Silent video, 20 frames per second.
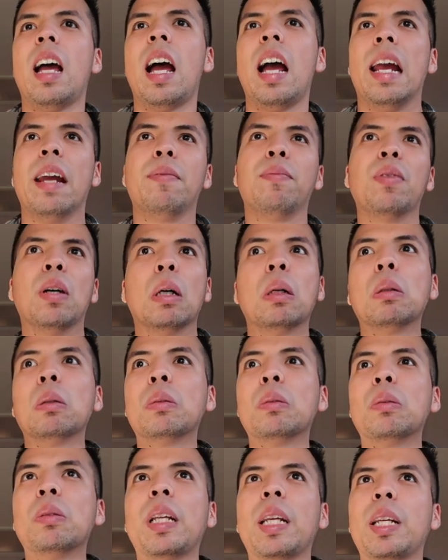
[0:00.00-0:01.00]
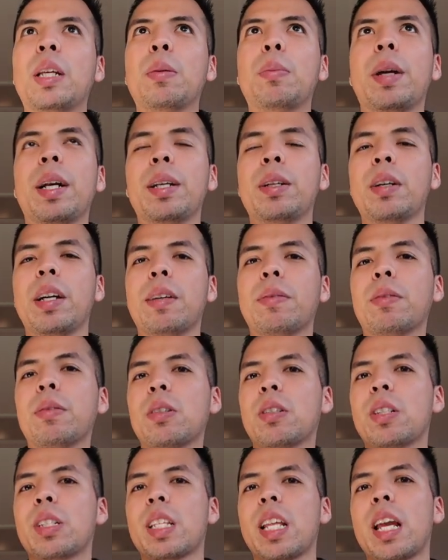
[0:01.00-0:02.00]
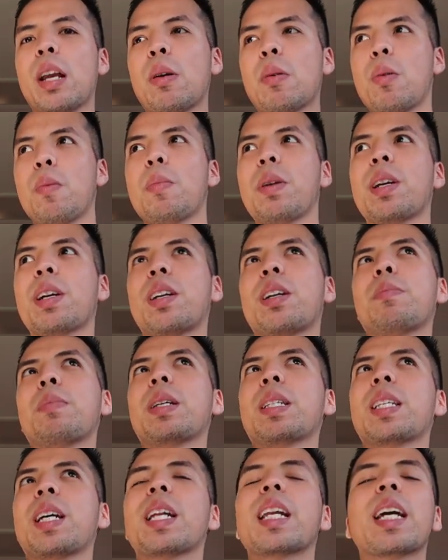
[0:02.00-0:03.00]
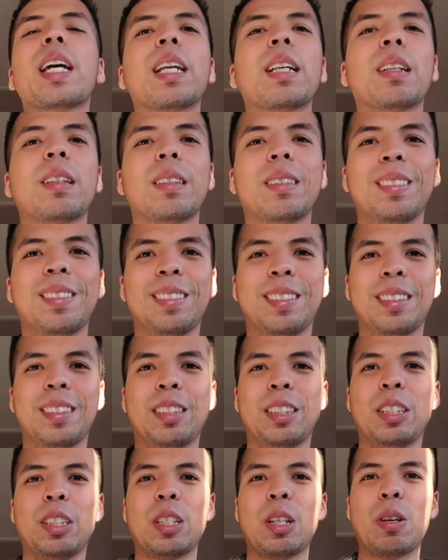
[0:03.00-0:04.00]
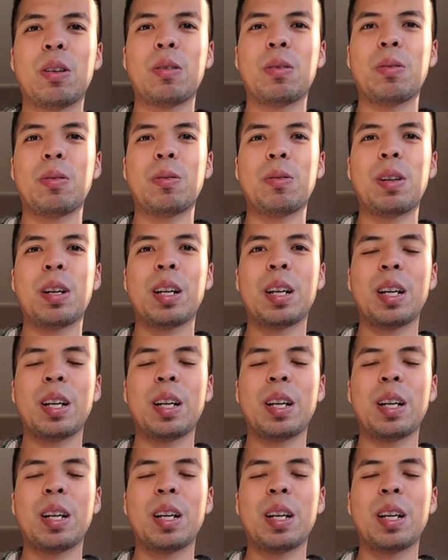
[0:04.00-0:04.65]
iPhone, like your brand new iPhone. You're just like, oh my god, I'm excited. So,